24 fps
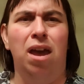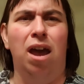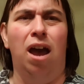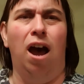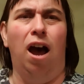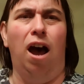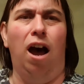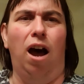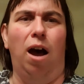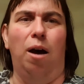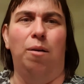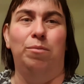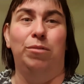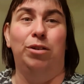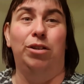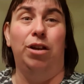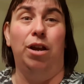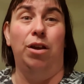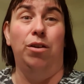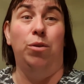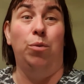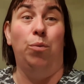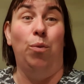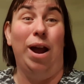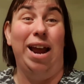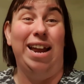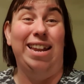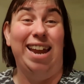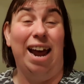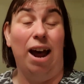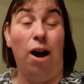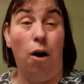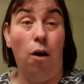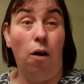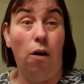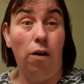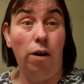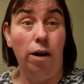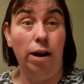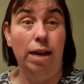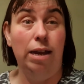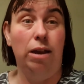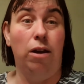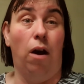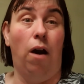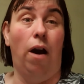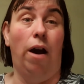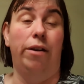so the way that I
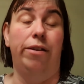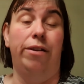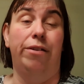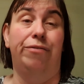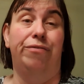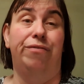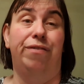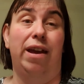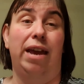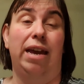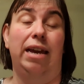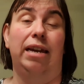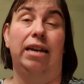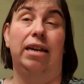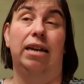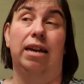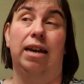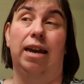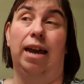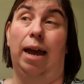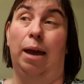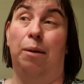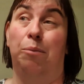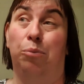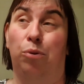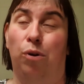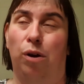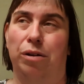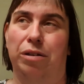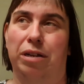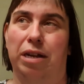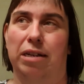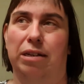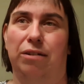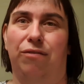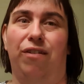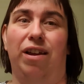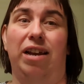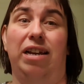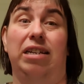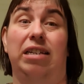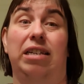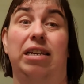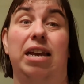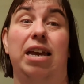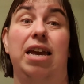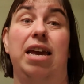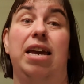kind of think and process
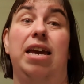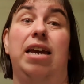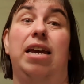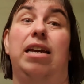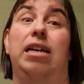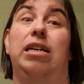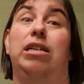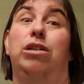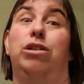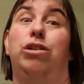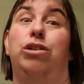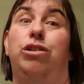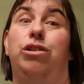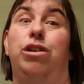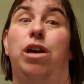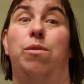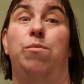things is so